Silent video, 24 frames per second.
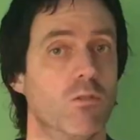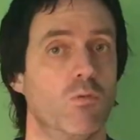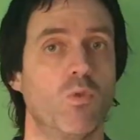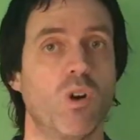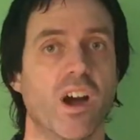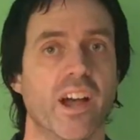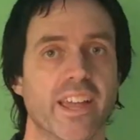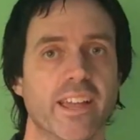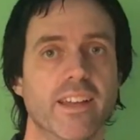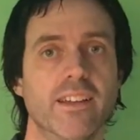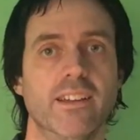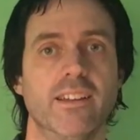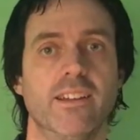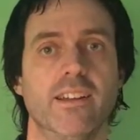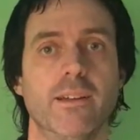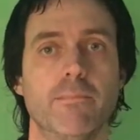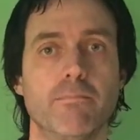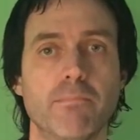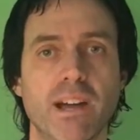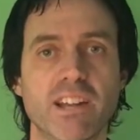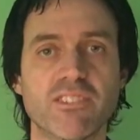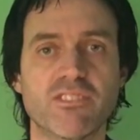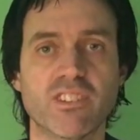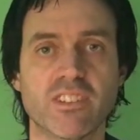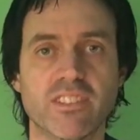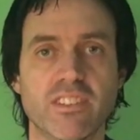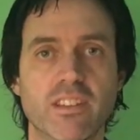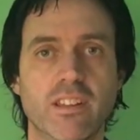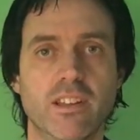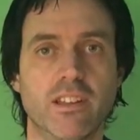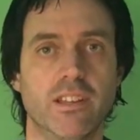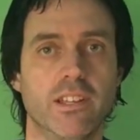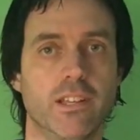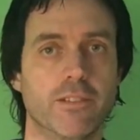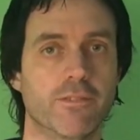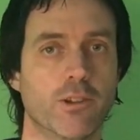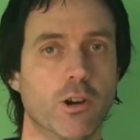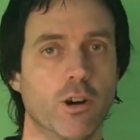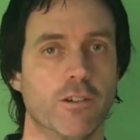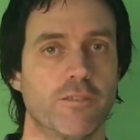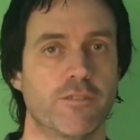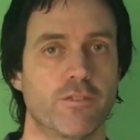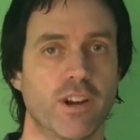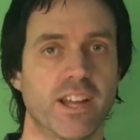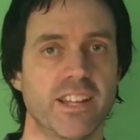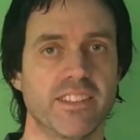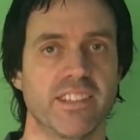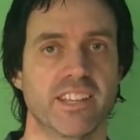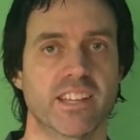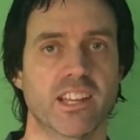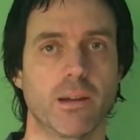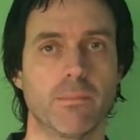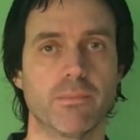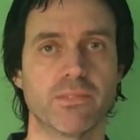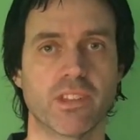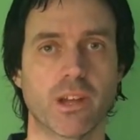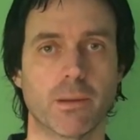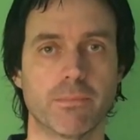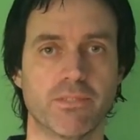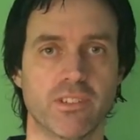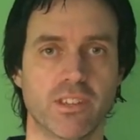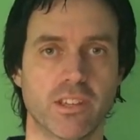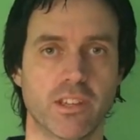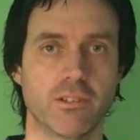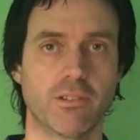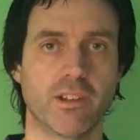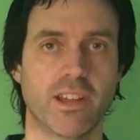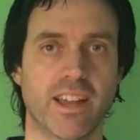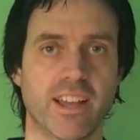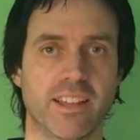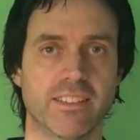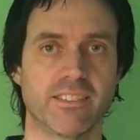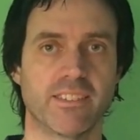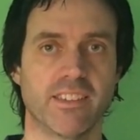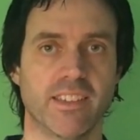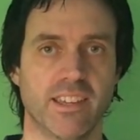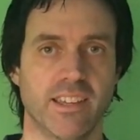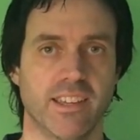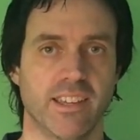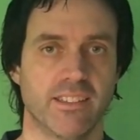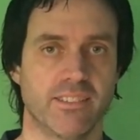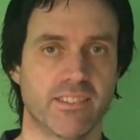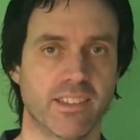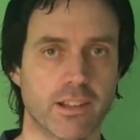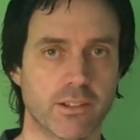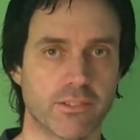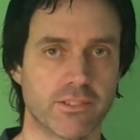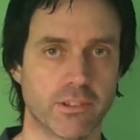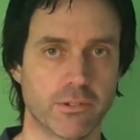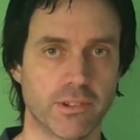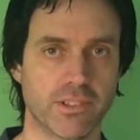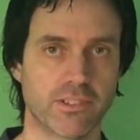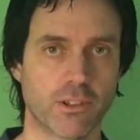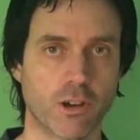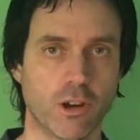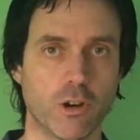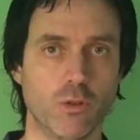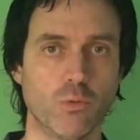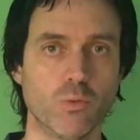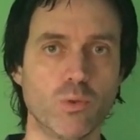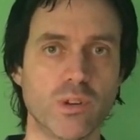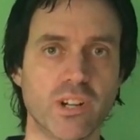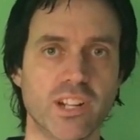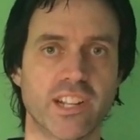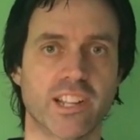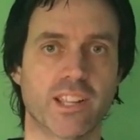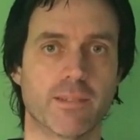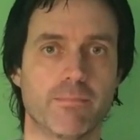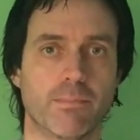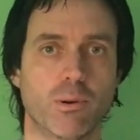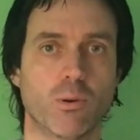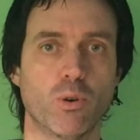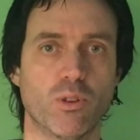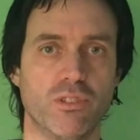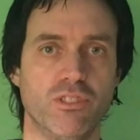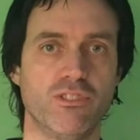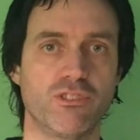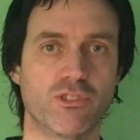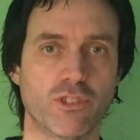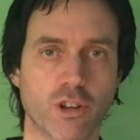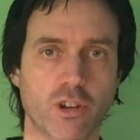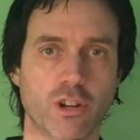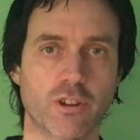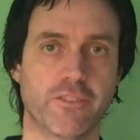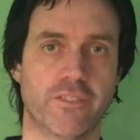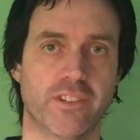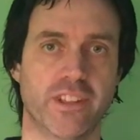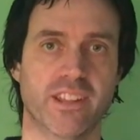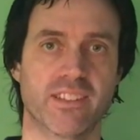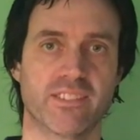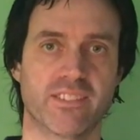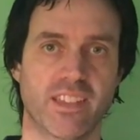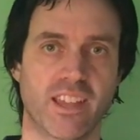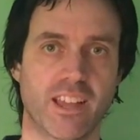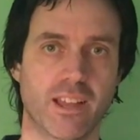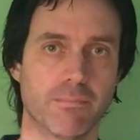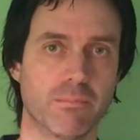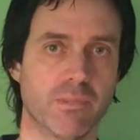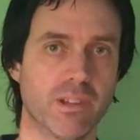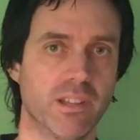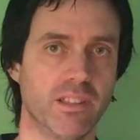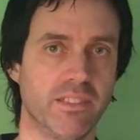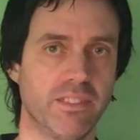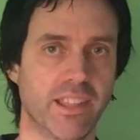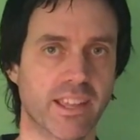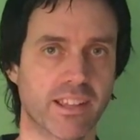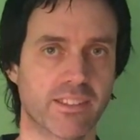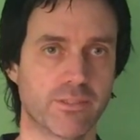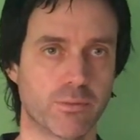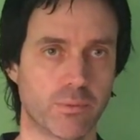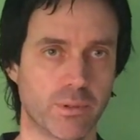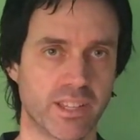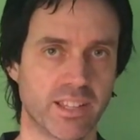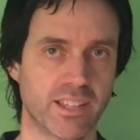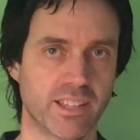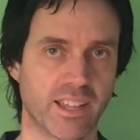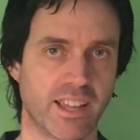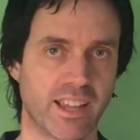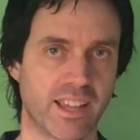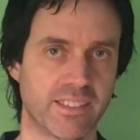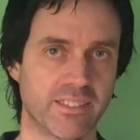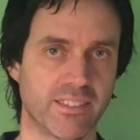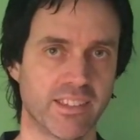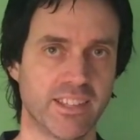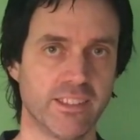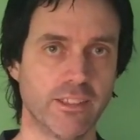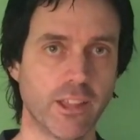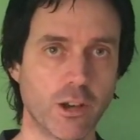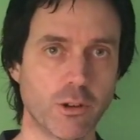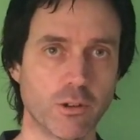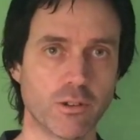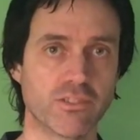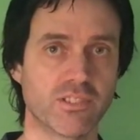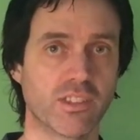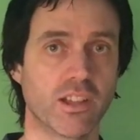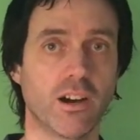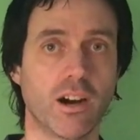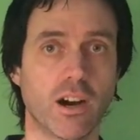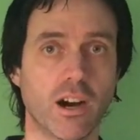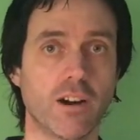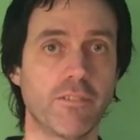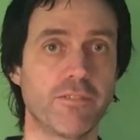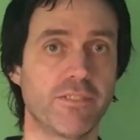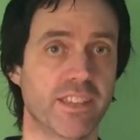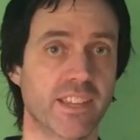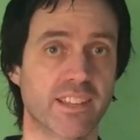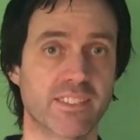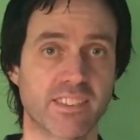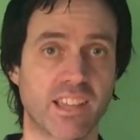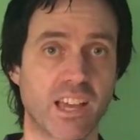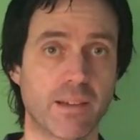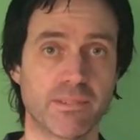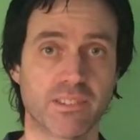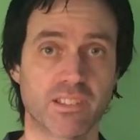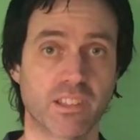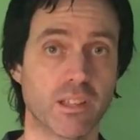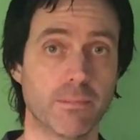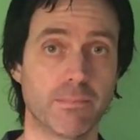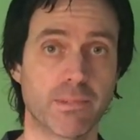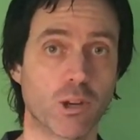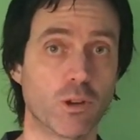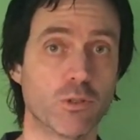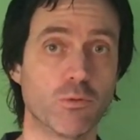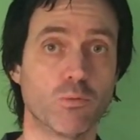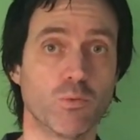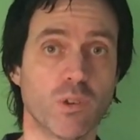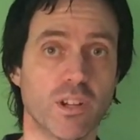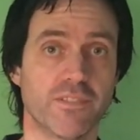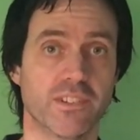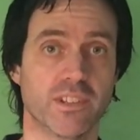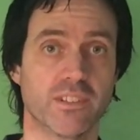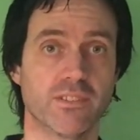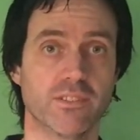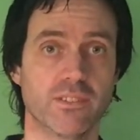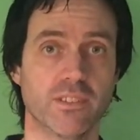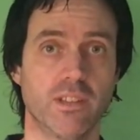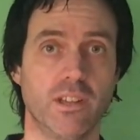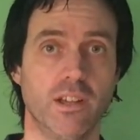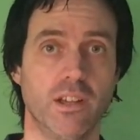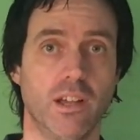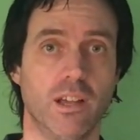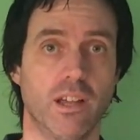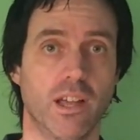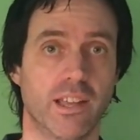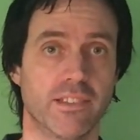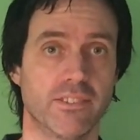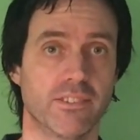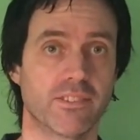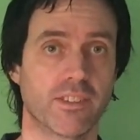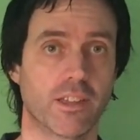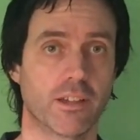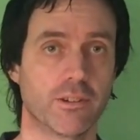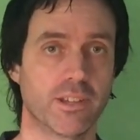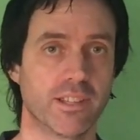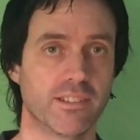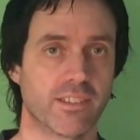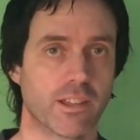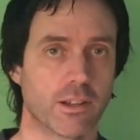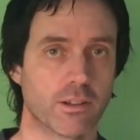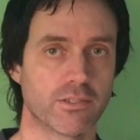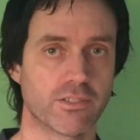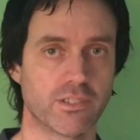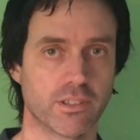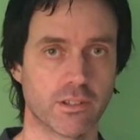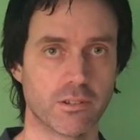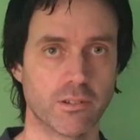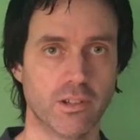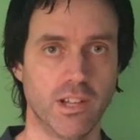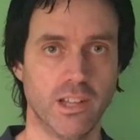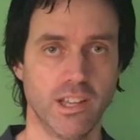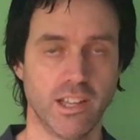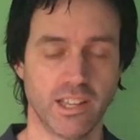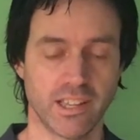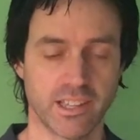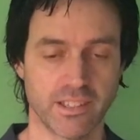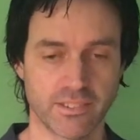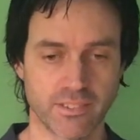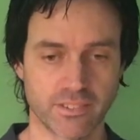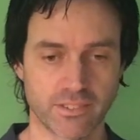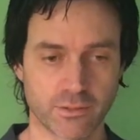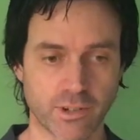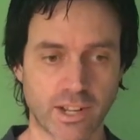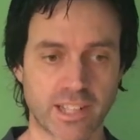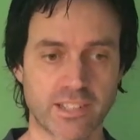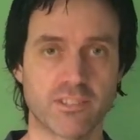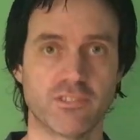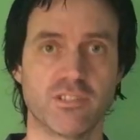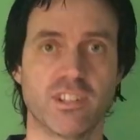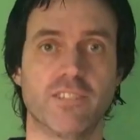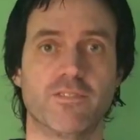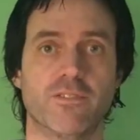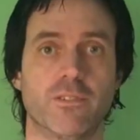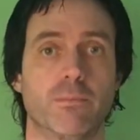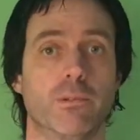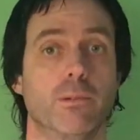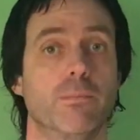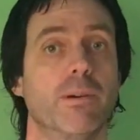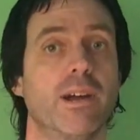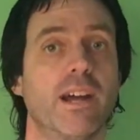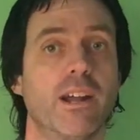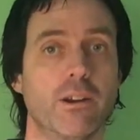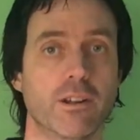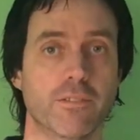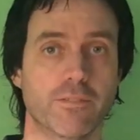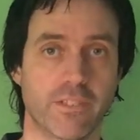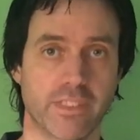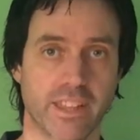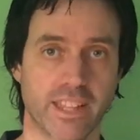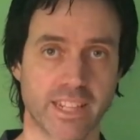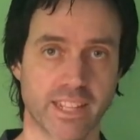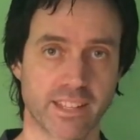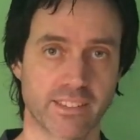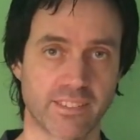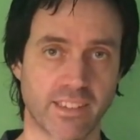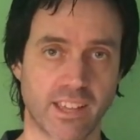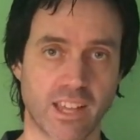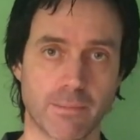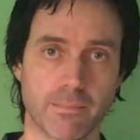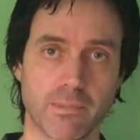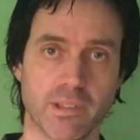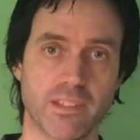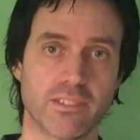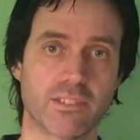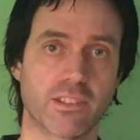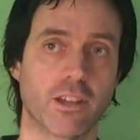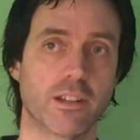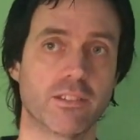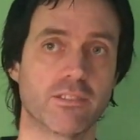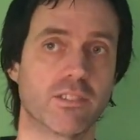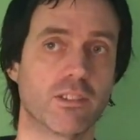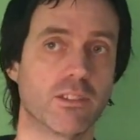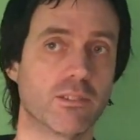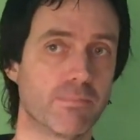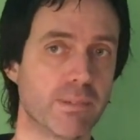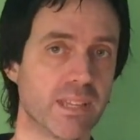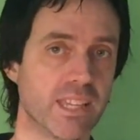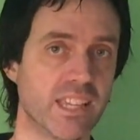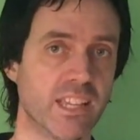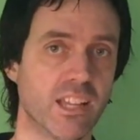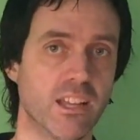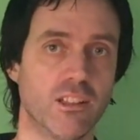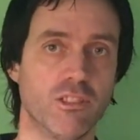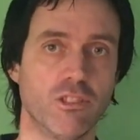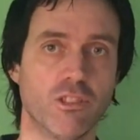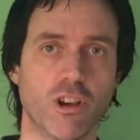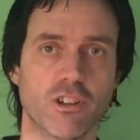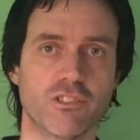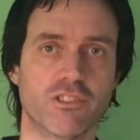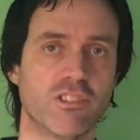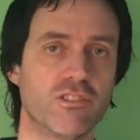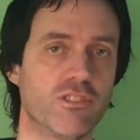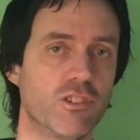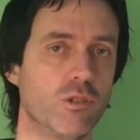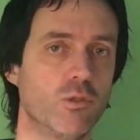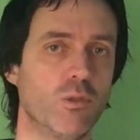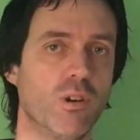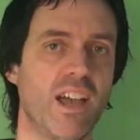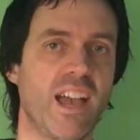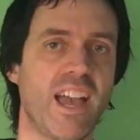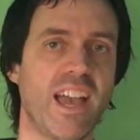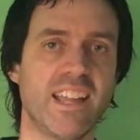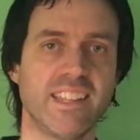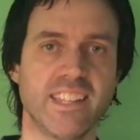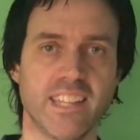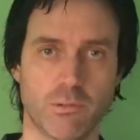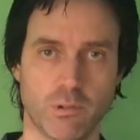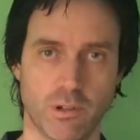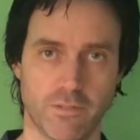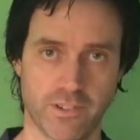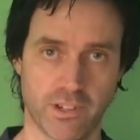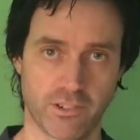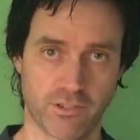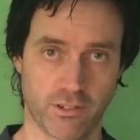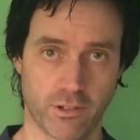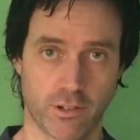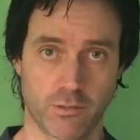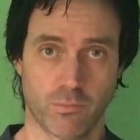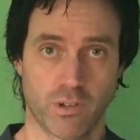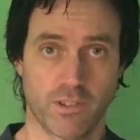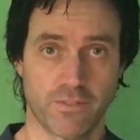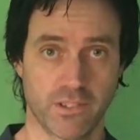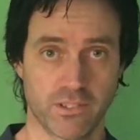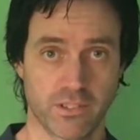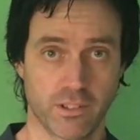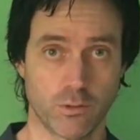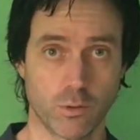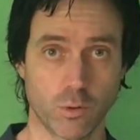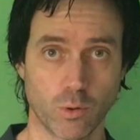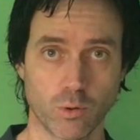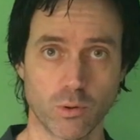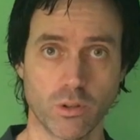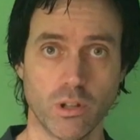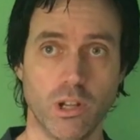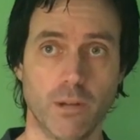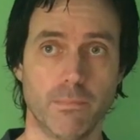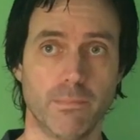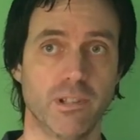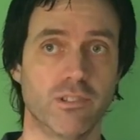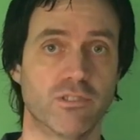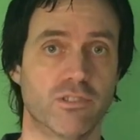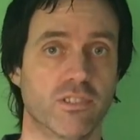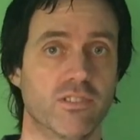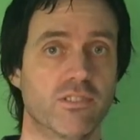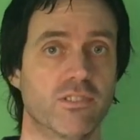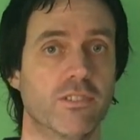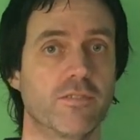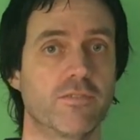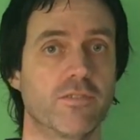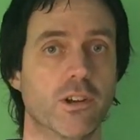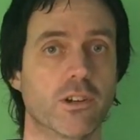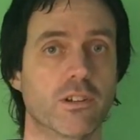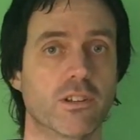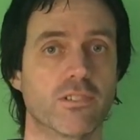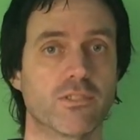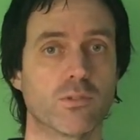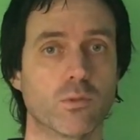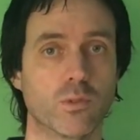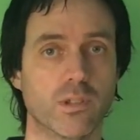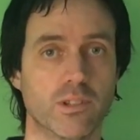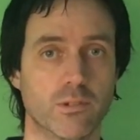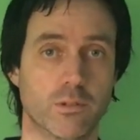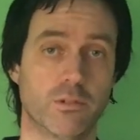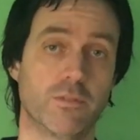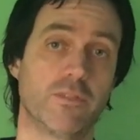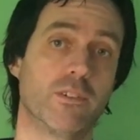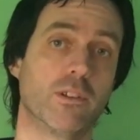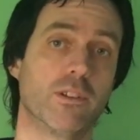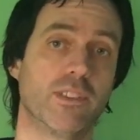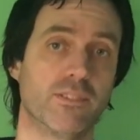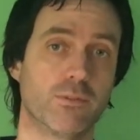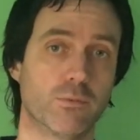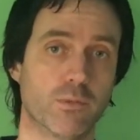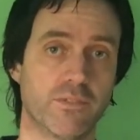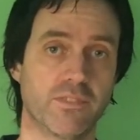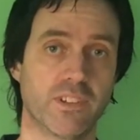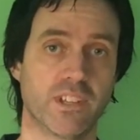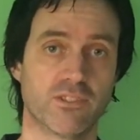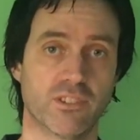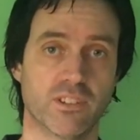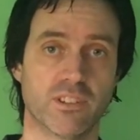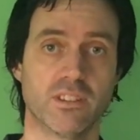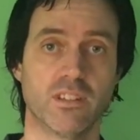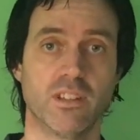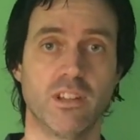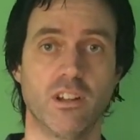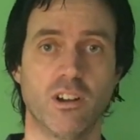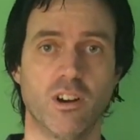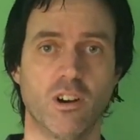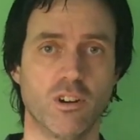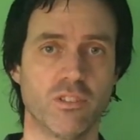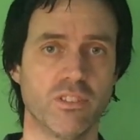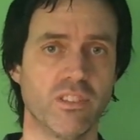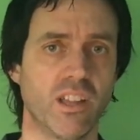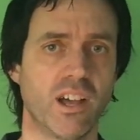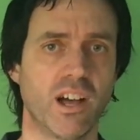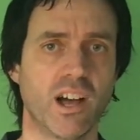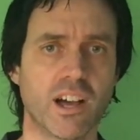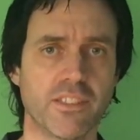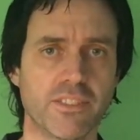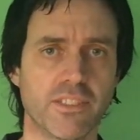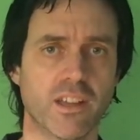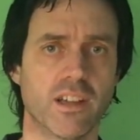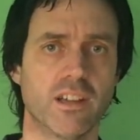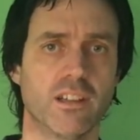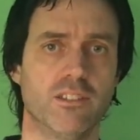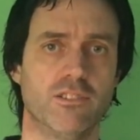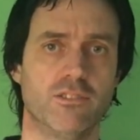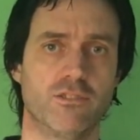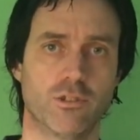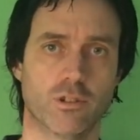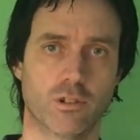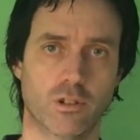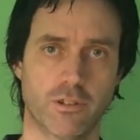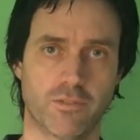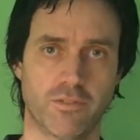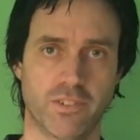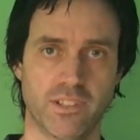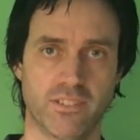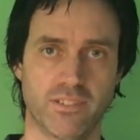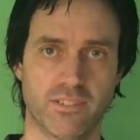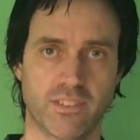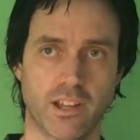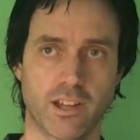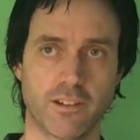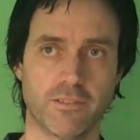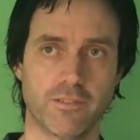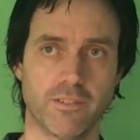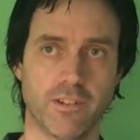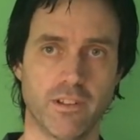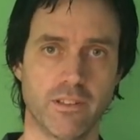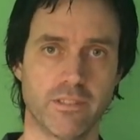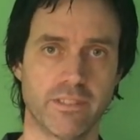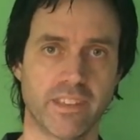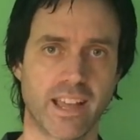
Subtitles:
Right, imagine you've got a friend who comes up to you and he tells you he's got a really important geography exam next week, and he knows that half the exam is going to be on rivers. And so he tells you his strategy for preparing for that exam is going to be not to do any revision on rivers at all, but just to focus all his revision on other geography stuff.